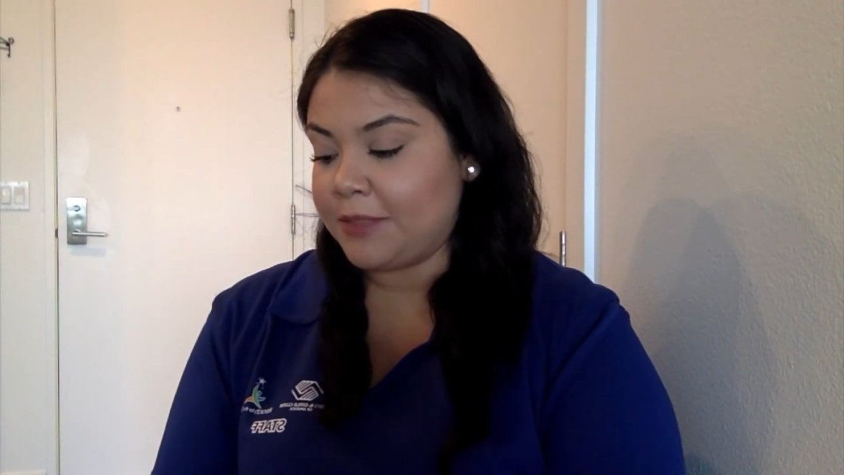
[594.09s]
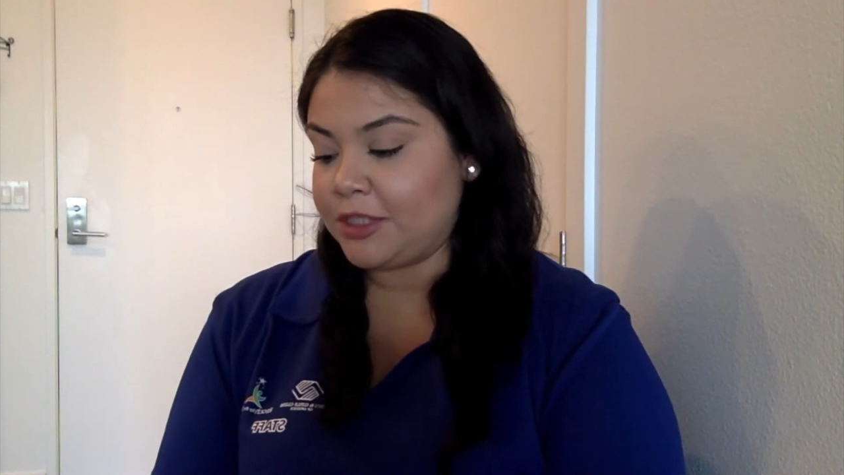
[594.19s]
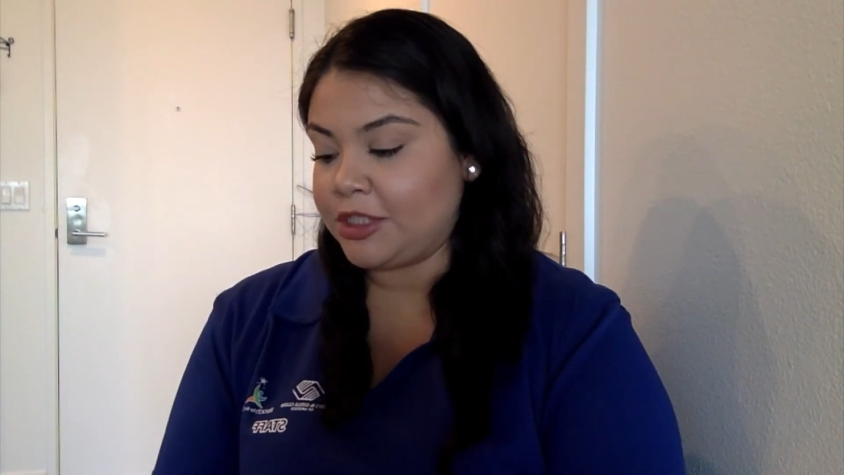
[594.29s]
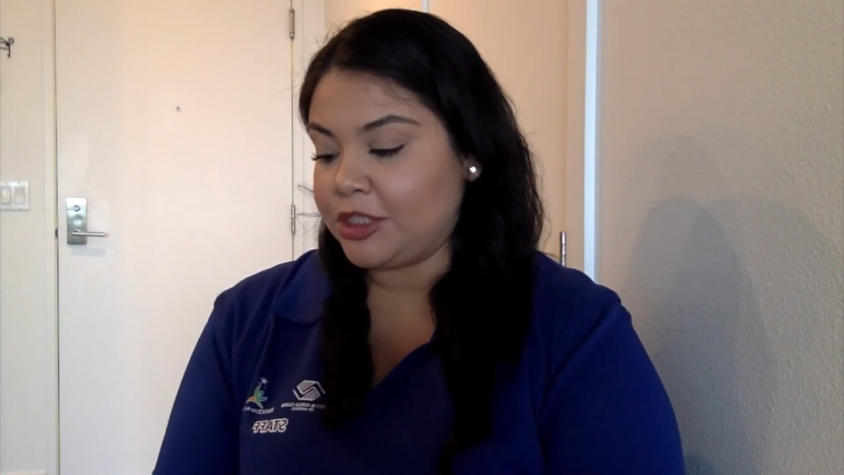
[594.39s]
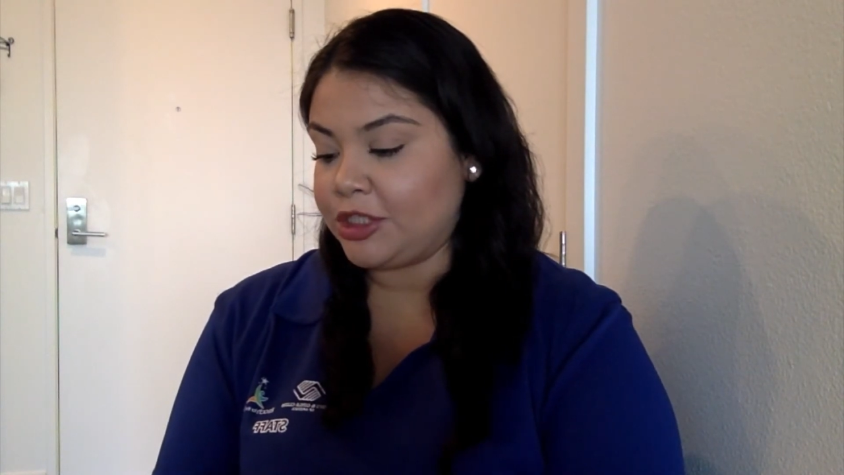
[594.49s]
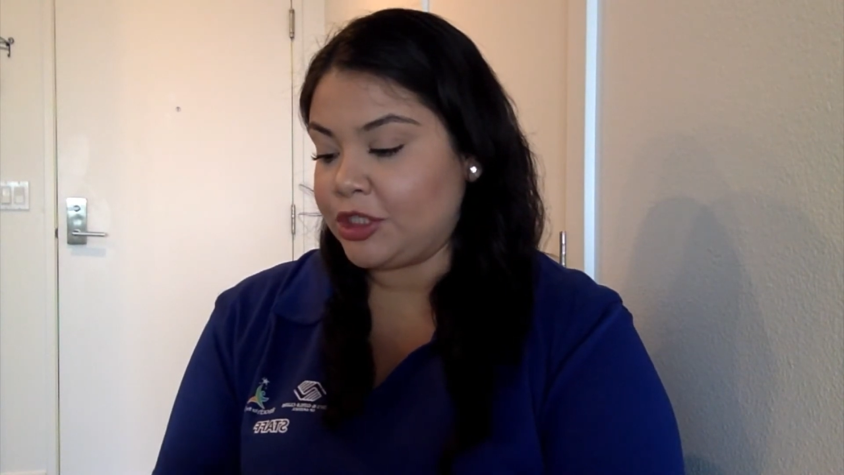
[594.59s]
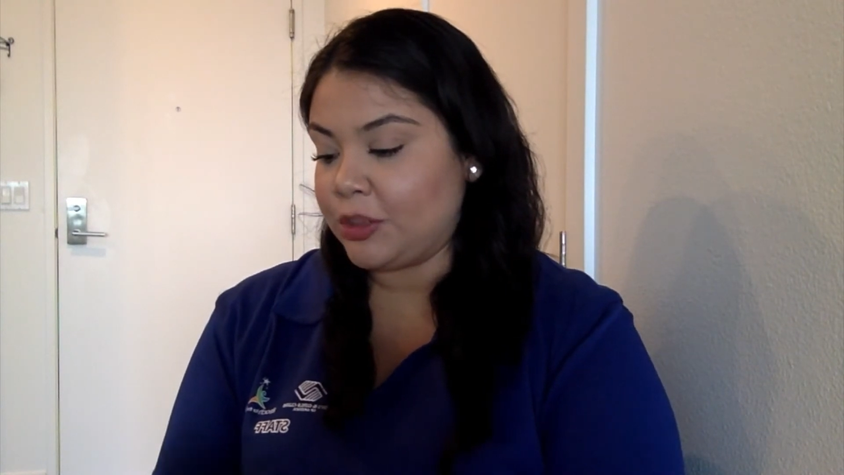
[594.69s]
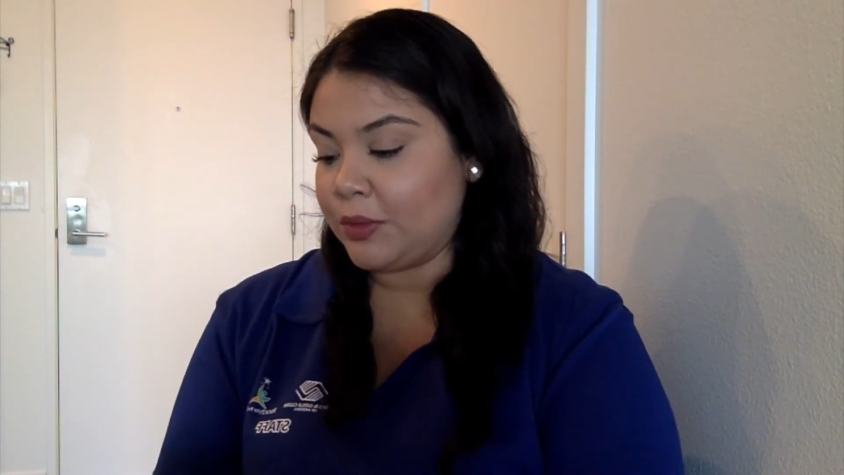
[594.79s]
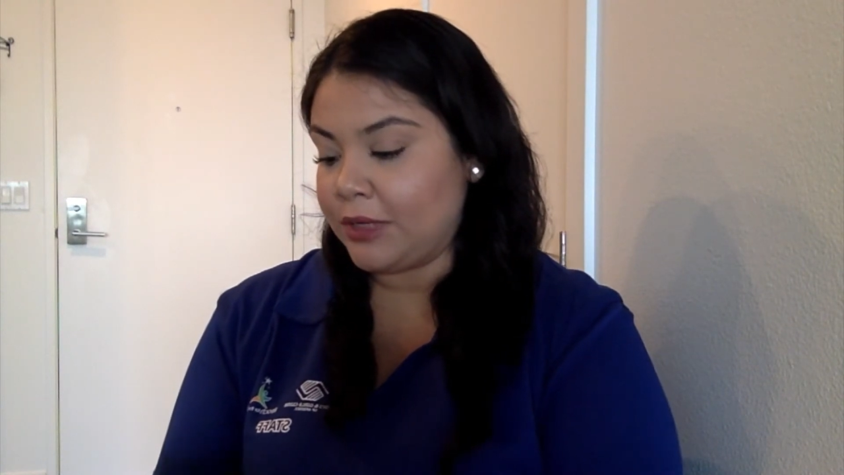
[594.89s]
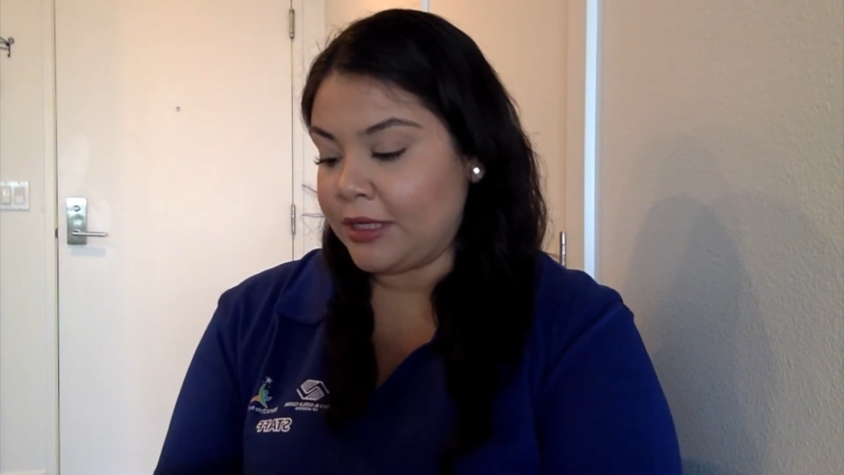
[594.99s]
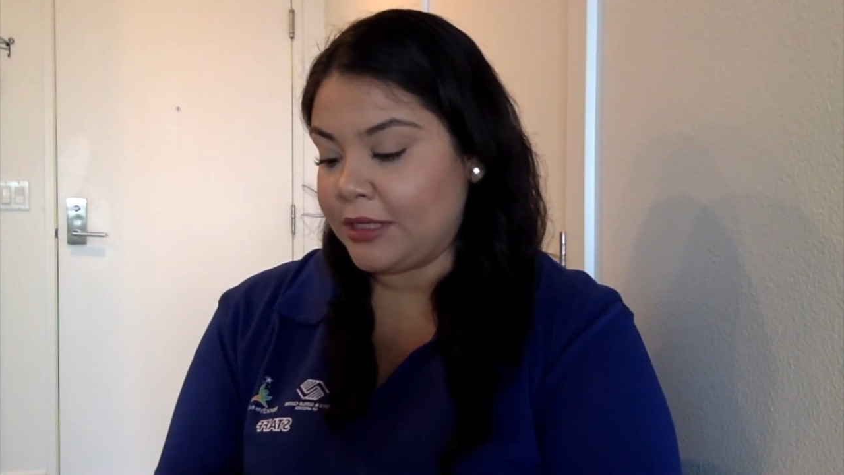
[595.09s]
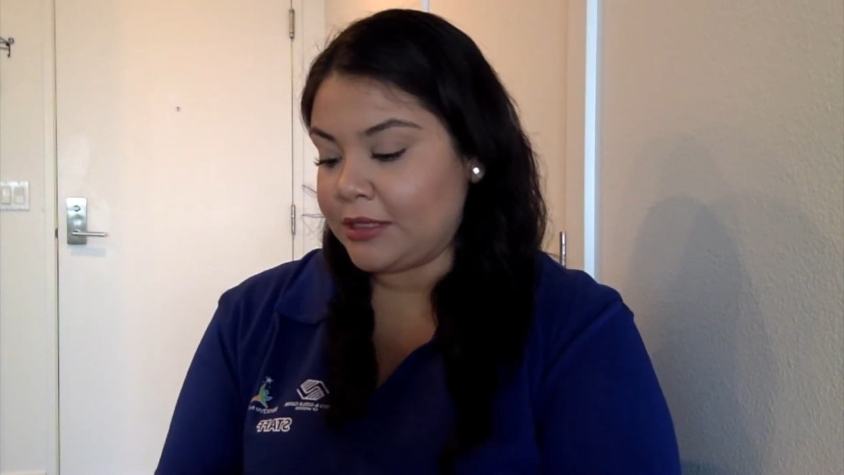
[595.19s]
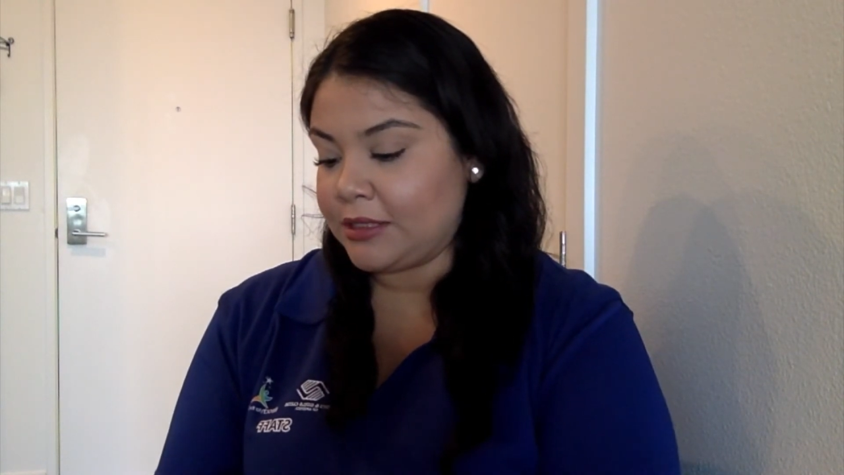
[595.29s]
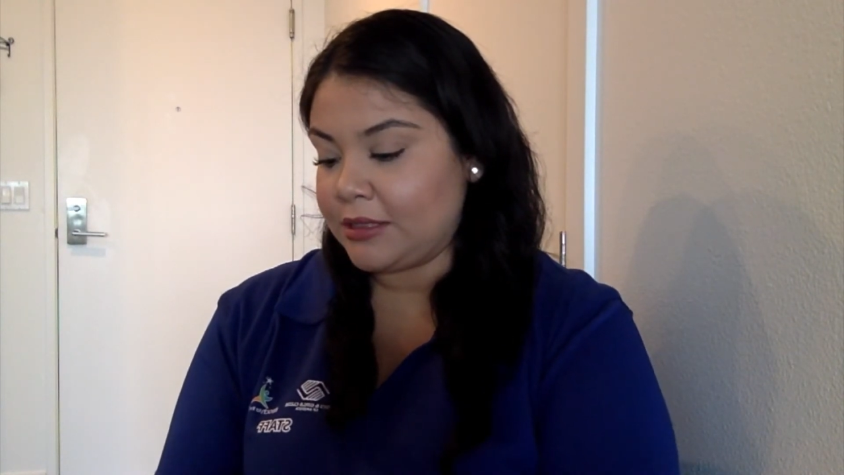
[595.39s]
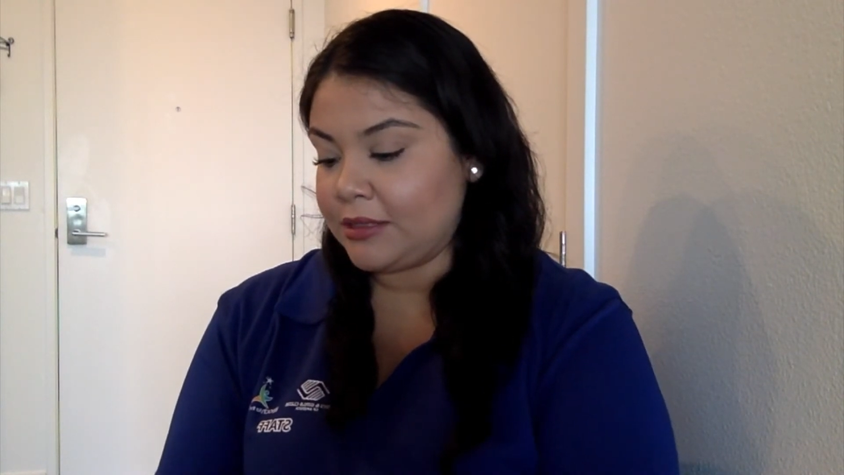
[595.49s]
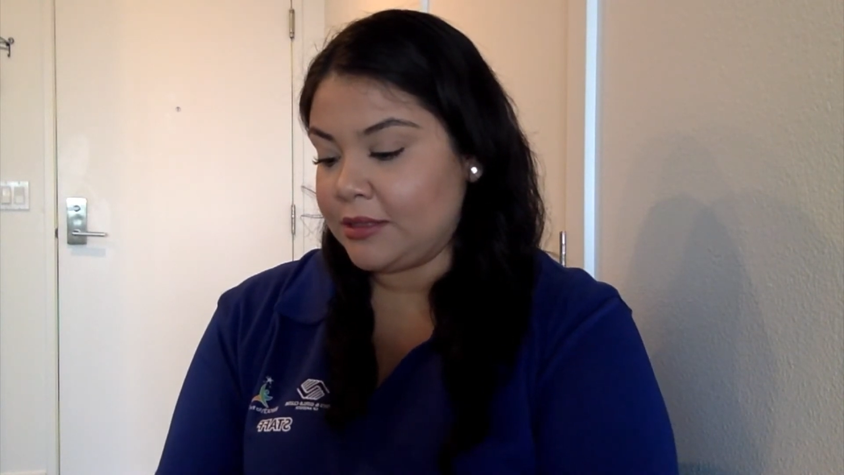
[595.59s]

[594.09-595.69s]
she showed us